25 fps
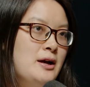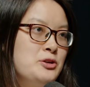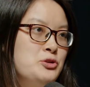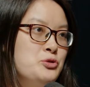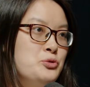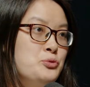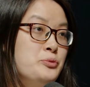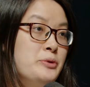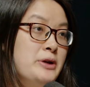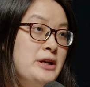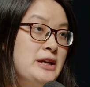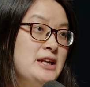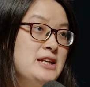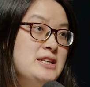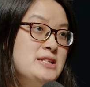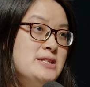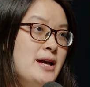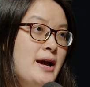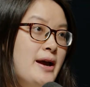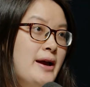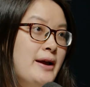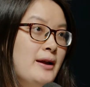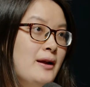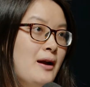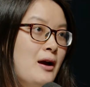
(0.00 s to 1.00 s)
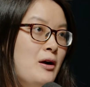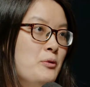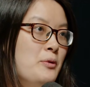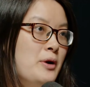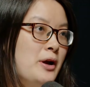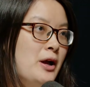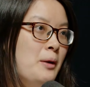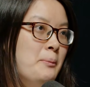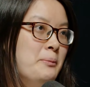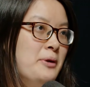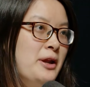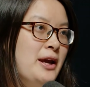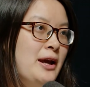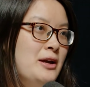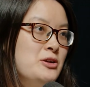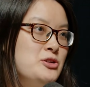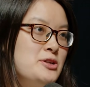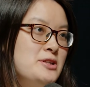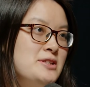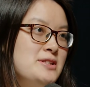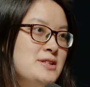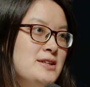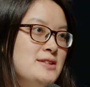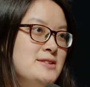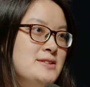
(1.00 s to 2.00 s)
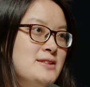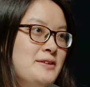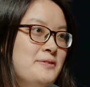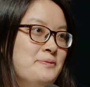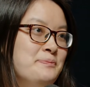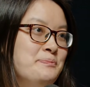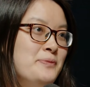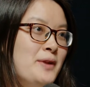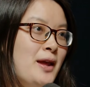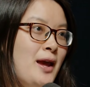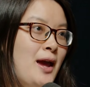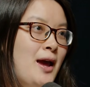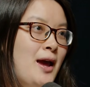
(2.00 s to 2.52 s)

to redesign our communication system.